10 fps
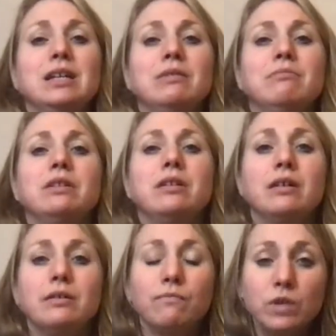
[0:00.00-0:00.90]

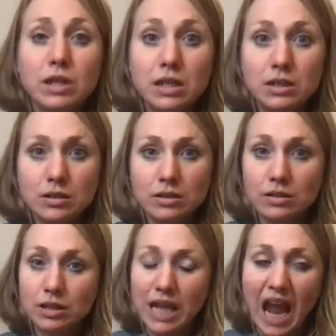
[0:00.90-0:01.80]
but really
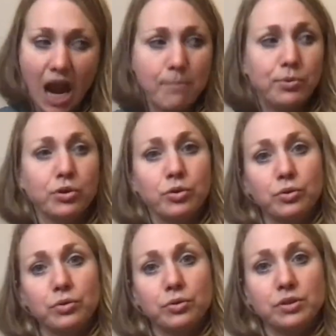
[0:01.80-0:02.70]

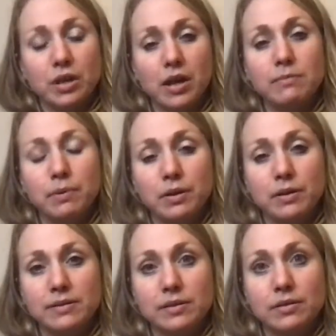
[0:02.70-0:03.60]
Capricorn type
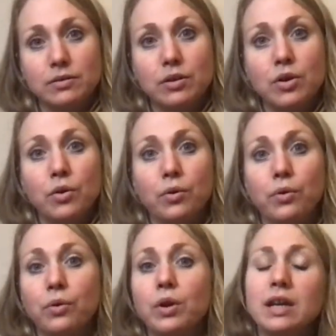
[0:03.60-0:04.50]
person
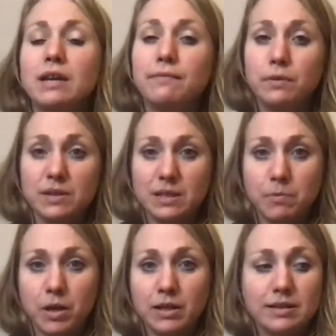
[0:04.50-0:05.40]
or influenced
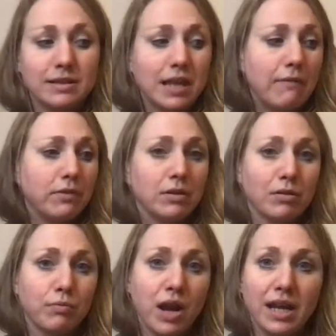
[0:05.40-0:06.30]
by the
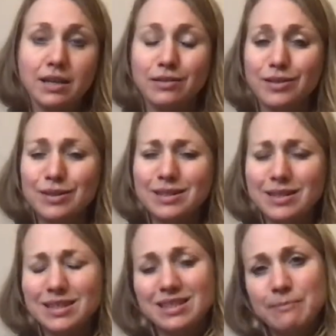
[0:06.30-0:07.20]
seventh ray. This
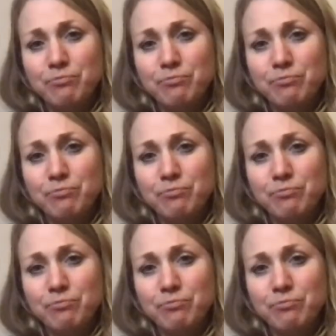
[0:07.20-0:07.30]
is